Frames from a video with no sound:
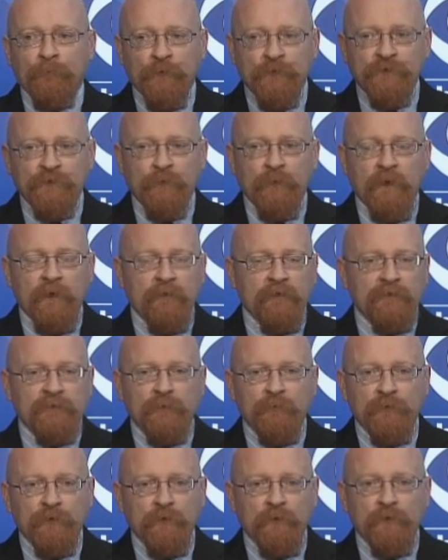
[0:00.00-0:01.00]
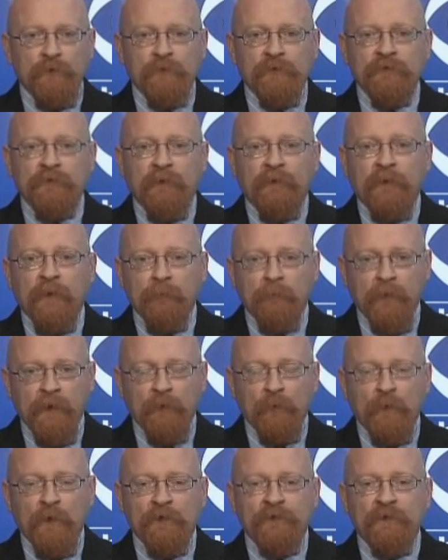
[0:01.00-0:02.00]
persuaded some unions that they
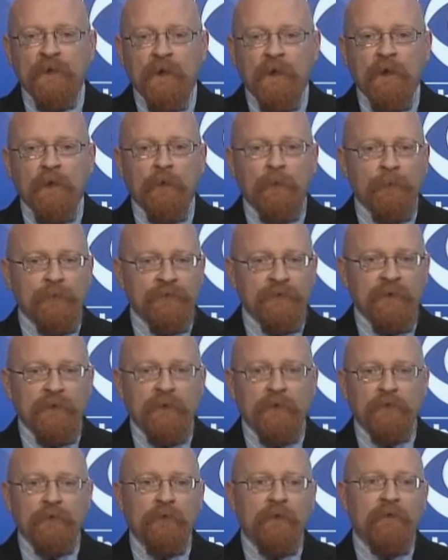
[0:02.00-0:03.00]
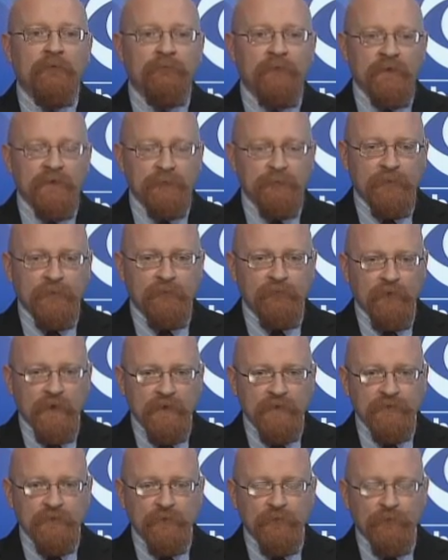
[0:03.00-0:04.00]
might want to hire a particular investment
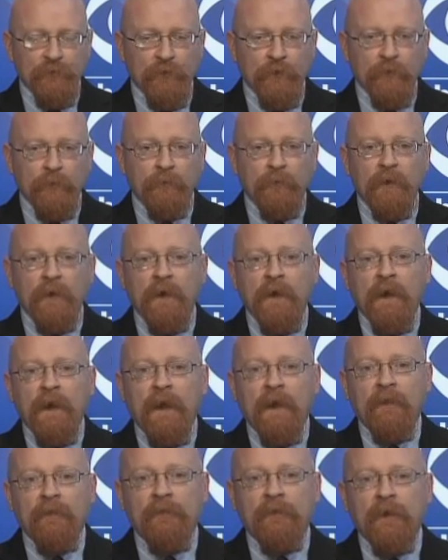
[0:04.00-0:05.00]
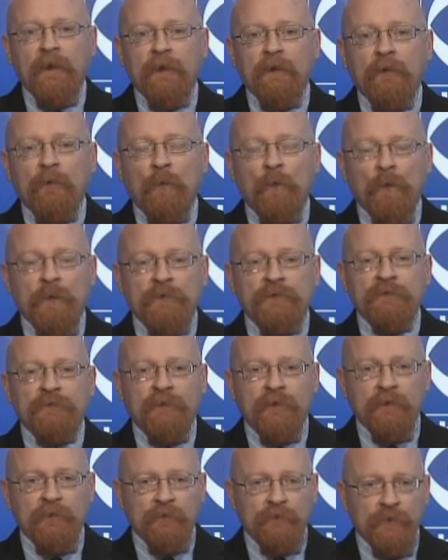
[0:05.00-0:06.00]
advisor firm, and then once
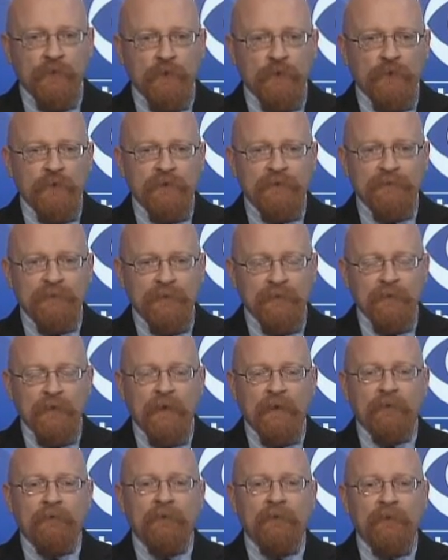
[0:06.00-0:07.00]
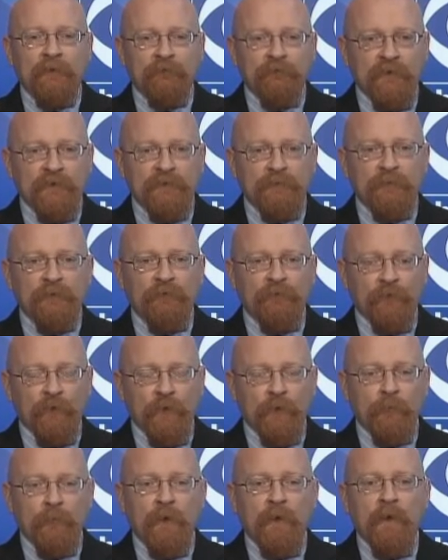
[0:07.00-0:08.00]
the union did that, the investment
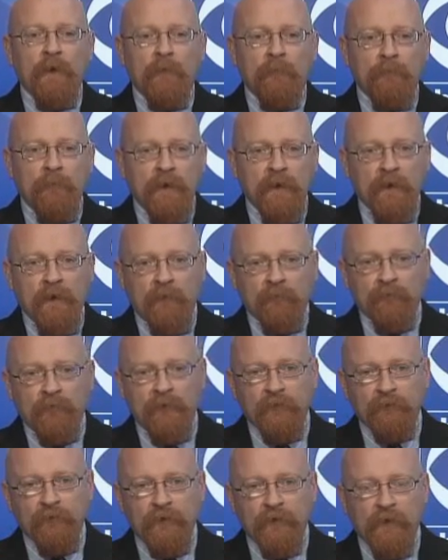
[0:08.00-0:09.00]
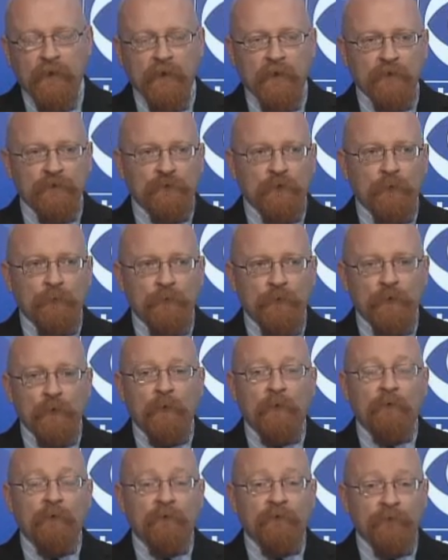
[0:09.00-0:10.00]
firm may have given Joe
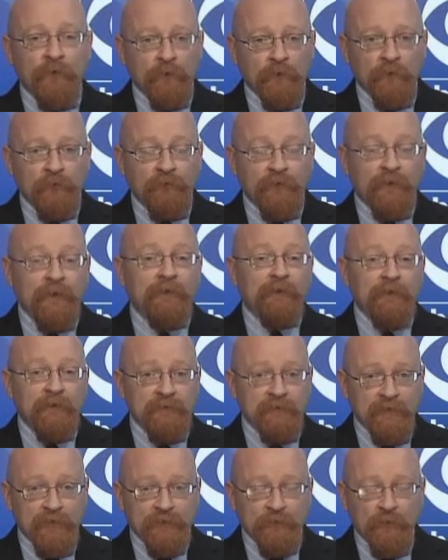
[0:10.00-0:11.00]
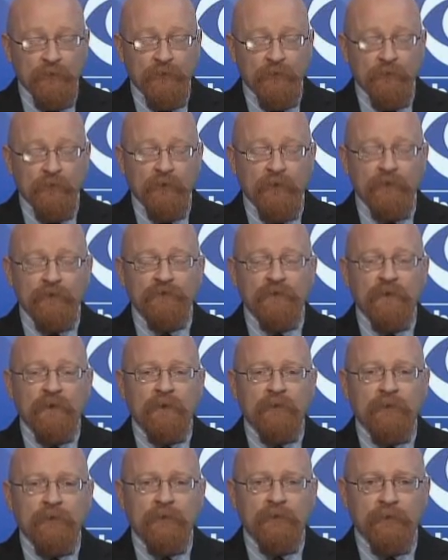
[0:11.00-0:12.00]
Bruno a referral fee. At least that's what they're alleging
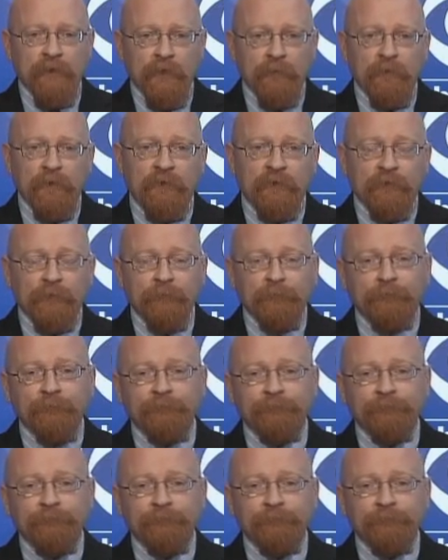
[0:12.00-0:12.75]
in the indictment.